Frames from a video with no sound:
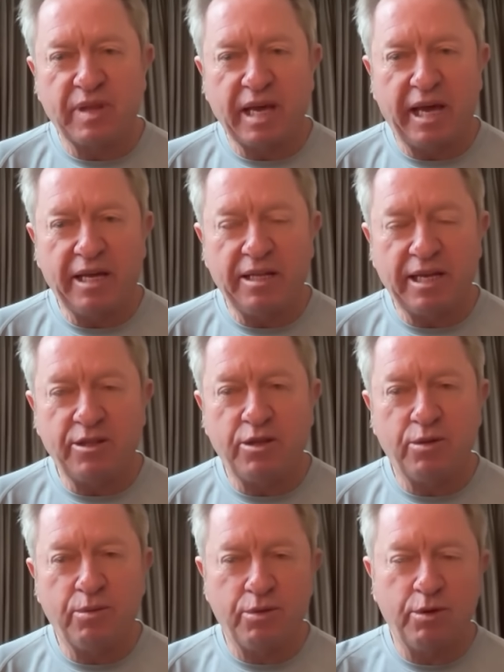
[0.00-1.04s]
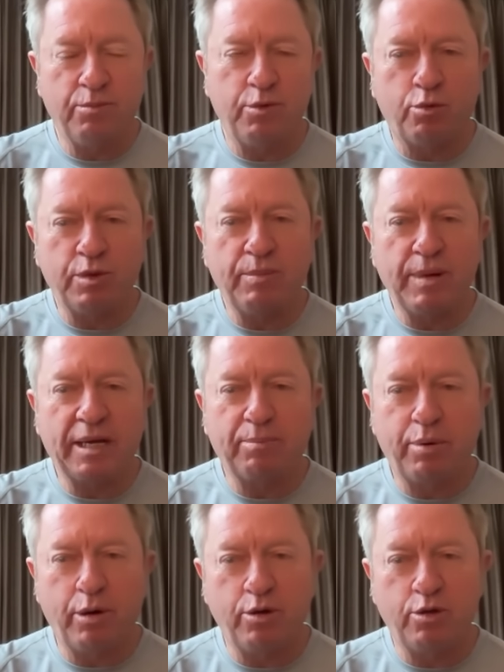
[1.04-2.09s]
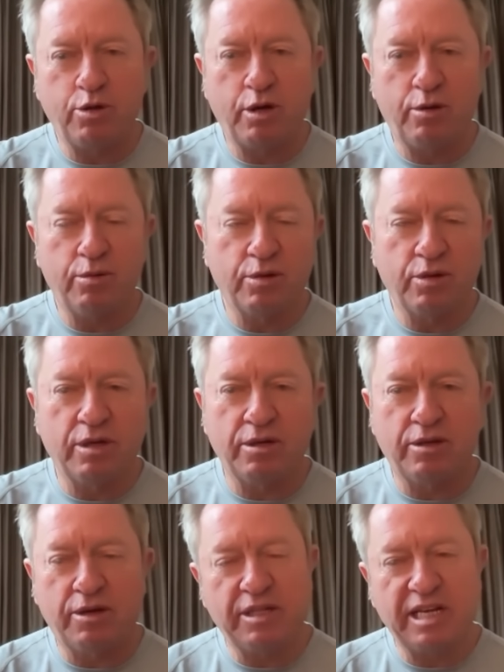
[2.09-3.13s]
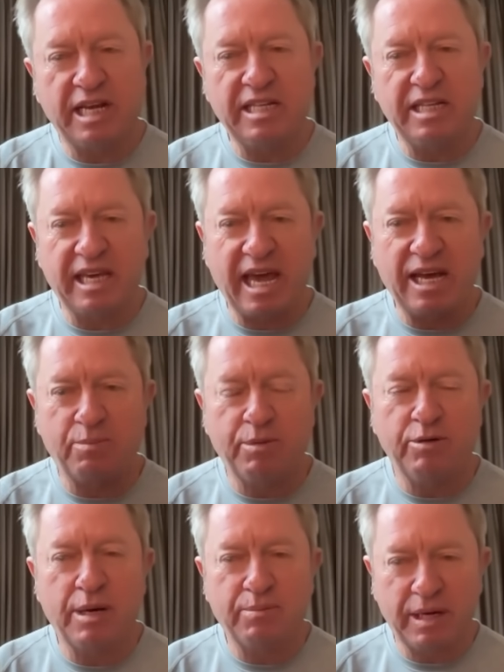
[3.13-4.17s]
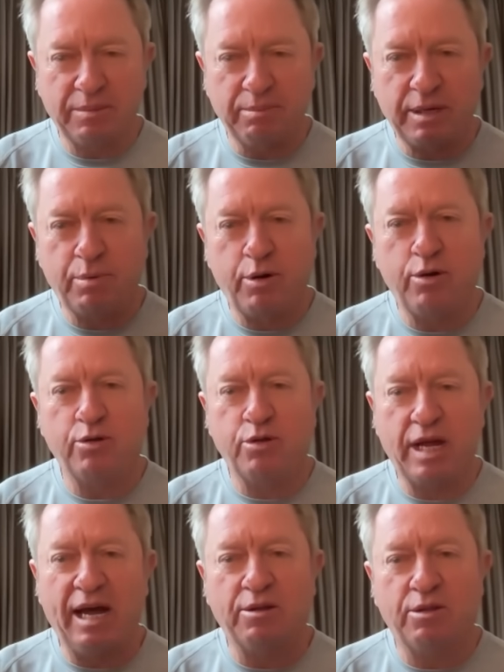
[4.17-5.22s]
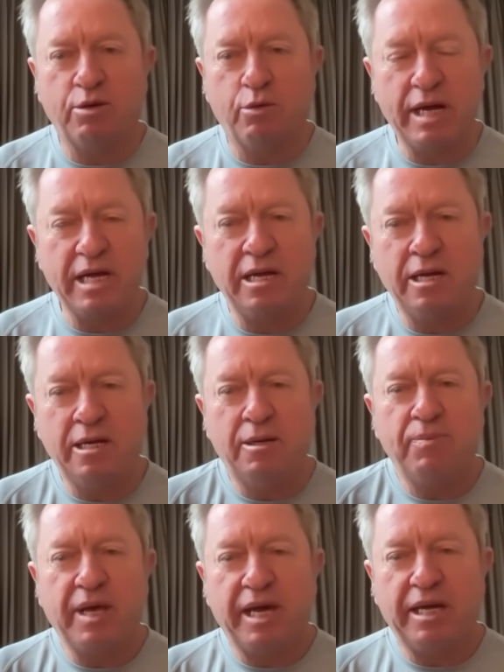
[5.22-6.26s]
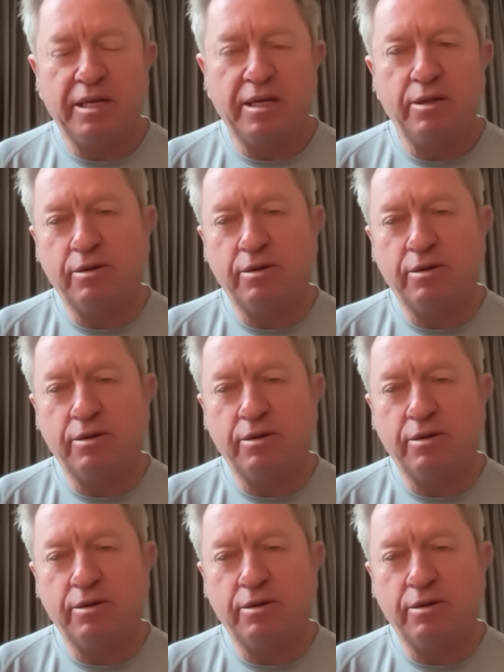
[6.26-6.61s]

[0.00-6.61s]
And you normally make purge holes so that any gas buildup can be purged out the way and then